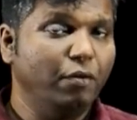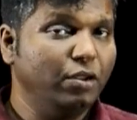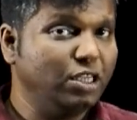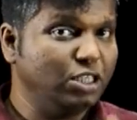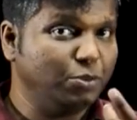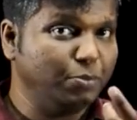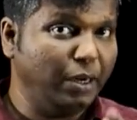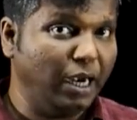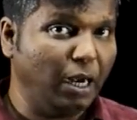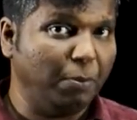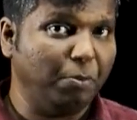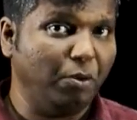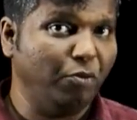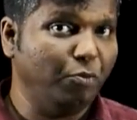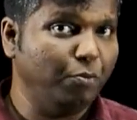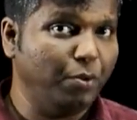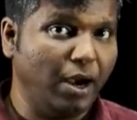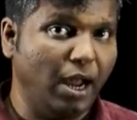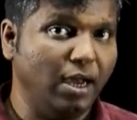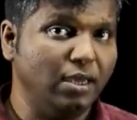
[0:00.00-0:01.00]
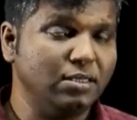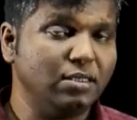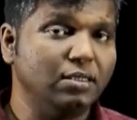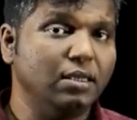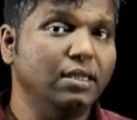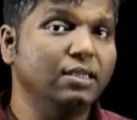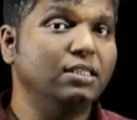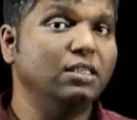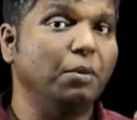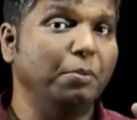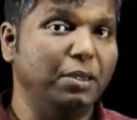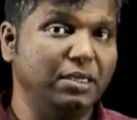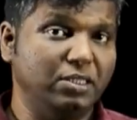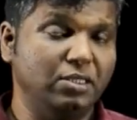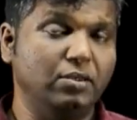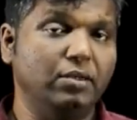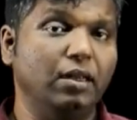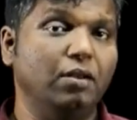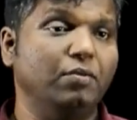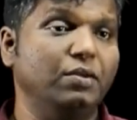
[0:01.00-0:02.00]
which is made up of brass. It is the
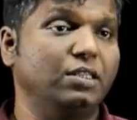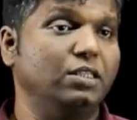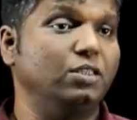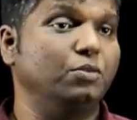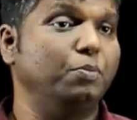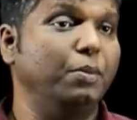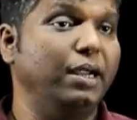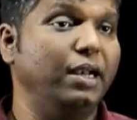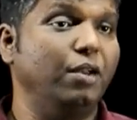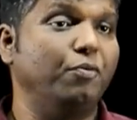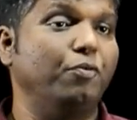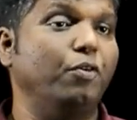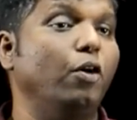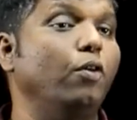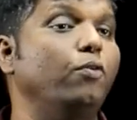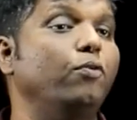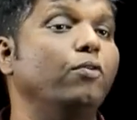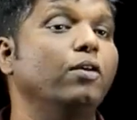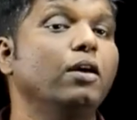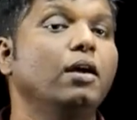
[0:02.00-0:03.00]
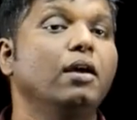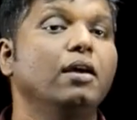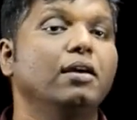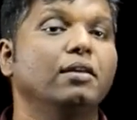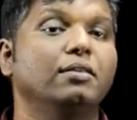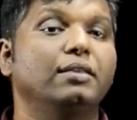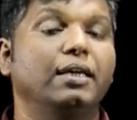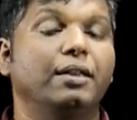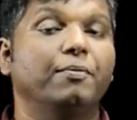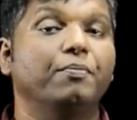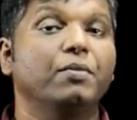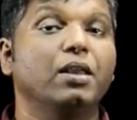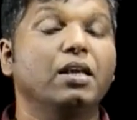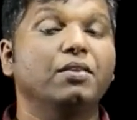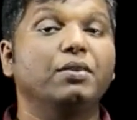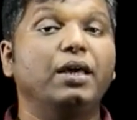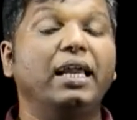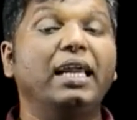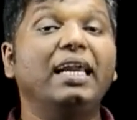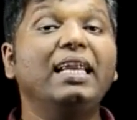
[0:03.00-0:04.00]
material which is made up of. Then
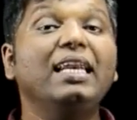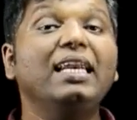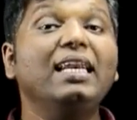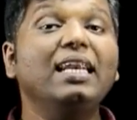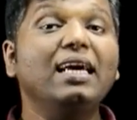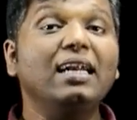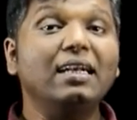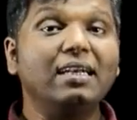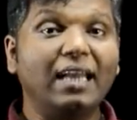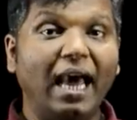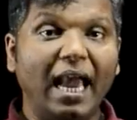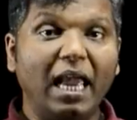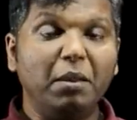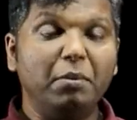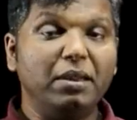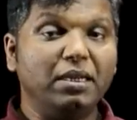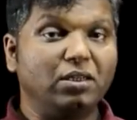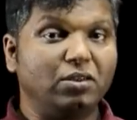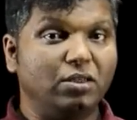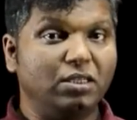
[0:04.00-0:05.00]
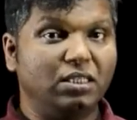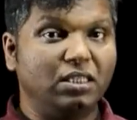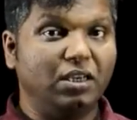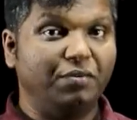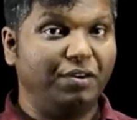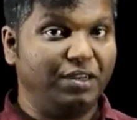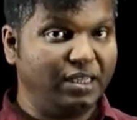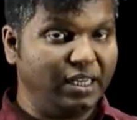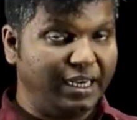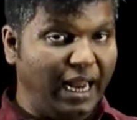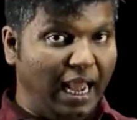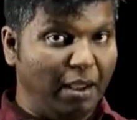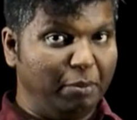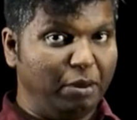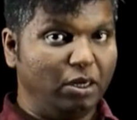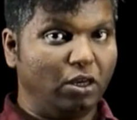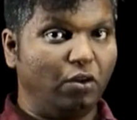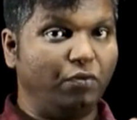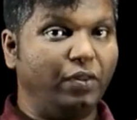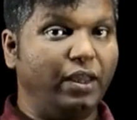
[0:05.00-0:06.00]
the inner diameter is given. The
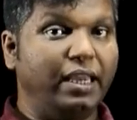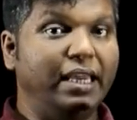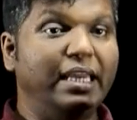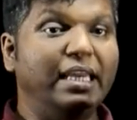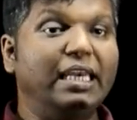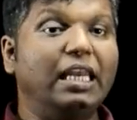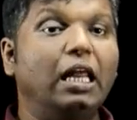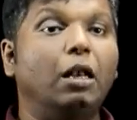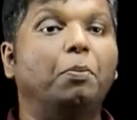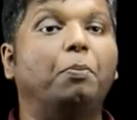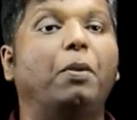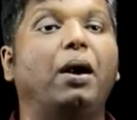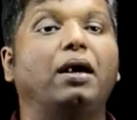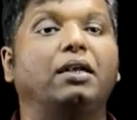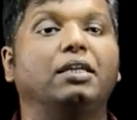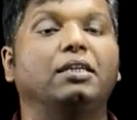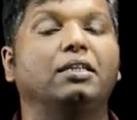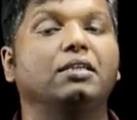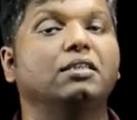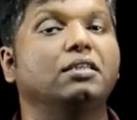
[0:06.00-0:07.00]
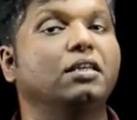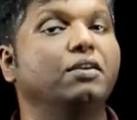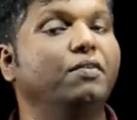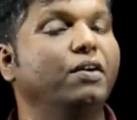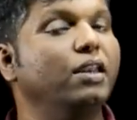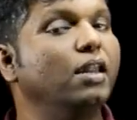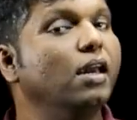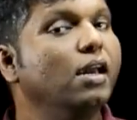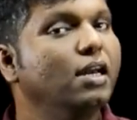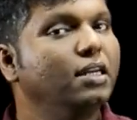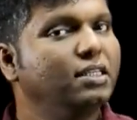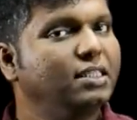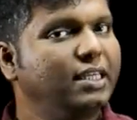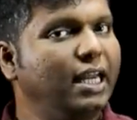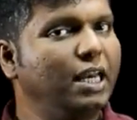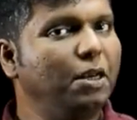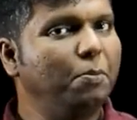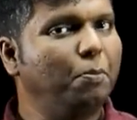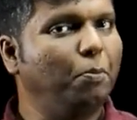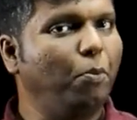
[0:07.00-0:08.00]
diameter of the inner part it is given
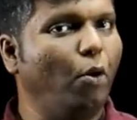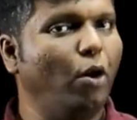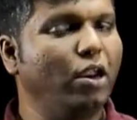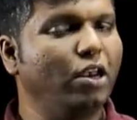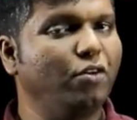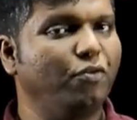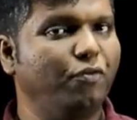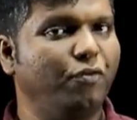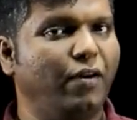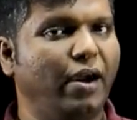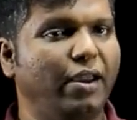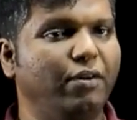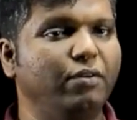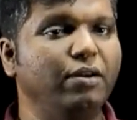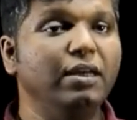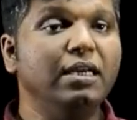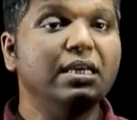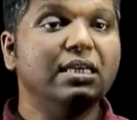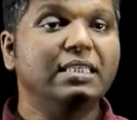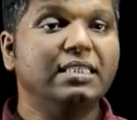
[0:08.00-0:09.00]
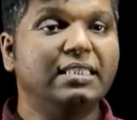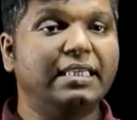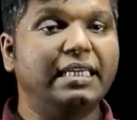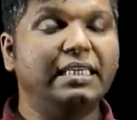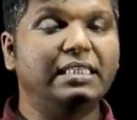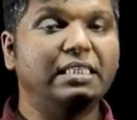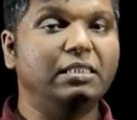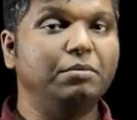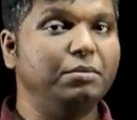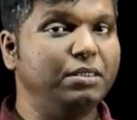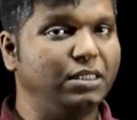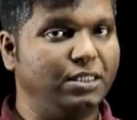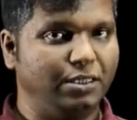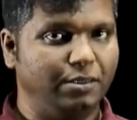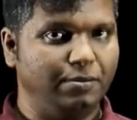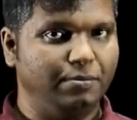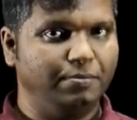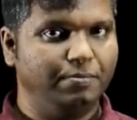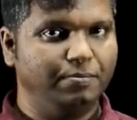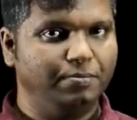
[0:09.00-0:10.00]
10.5
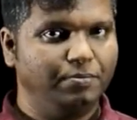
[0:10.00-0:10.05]
centimeter.